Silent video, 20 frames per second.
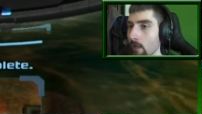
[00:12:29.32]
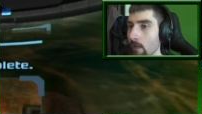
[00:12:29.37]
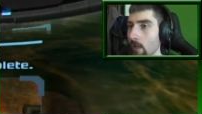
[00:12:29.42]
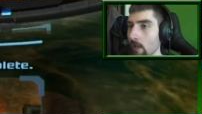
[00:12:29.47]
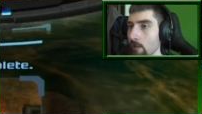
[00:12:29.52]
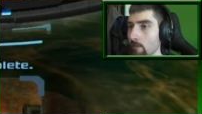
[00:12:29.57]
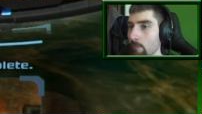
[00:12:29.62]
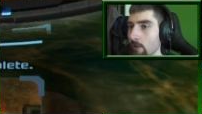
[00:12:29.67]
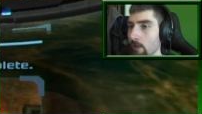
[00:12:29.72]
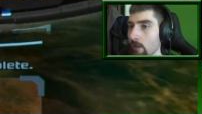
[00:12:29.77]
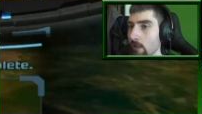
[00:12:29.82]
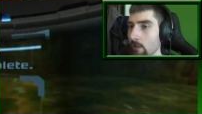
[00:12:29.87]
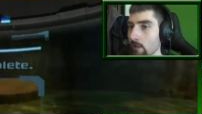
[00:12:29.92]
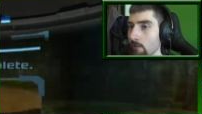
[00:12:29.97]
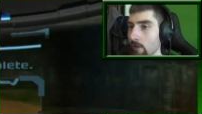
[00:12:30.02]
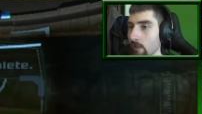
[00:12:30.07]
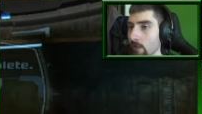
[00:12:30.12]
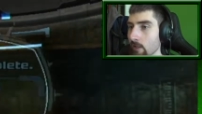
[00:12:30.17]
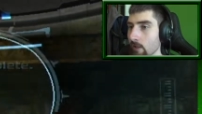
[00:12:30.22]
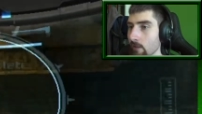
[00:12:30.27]
Has been
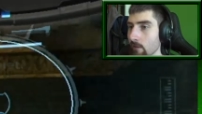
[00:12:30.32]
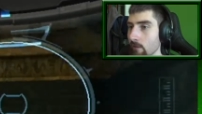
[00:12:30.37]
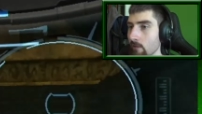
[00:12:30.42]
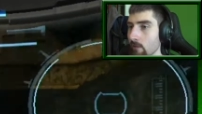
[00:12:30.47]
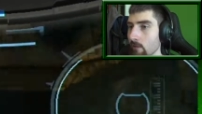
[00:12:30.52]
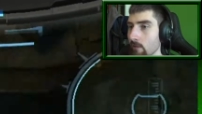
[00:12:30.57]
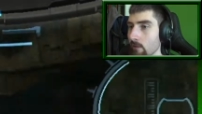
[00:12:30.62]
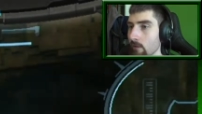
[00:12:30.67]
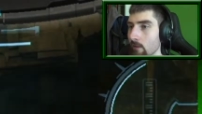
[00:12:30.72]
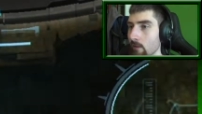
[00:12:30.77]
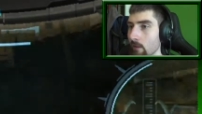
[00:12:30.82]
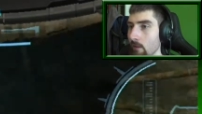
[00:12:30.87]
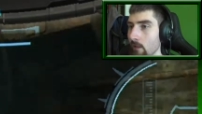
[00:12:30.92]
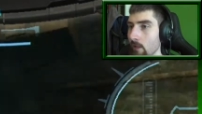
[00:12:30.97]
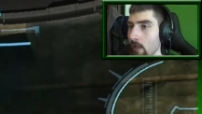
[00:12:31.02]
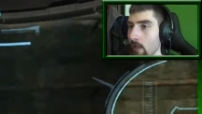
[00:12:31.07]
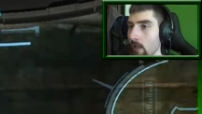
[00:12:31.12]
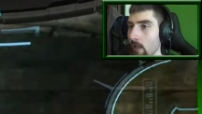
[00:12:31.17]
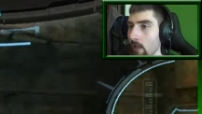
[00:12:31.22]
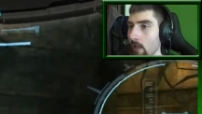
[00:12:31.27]
activated.
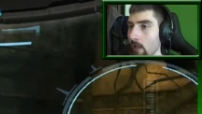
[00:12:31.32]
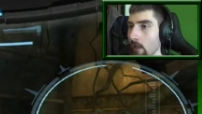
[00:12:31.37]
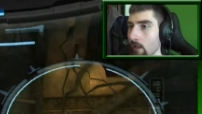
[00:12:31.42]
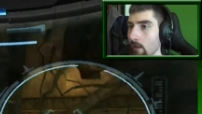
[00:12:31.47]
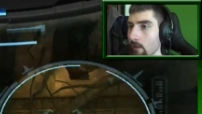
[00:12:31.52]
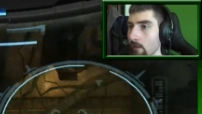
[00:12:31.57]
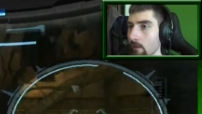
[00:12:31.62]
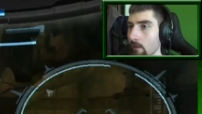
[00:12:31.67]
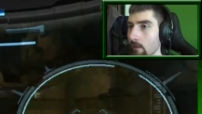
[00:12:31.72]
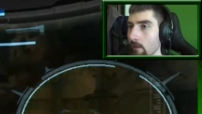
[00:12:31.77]
Yay.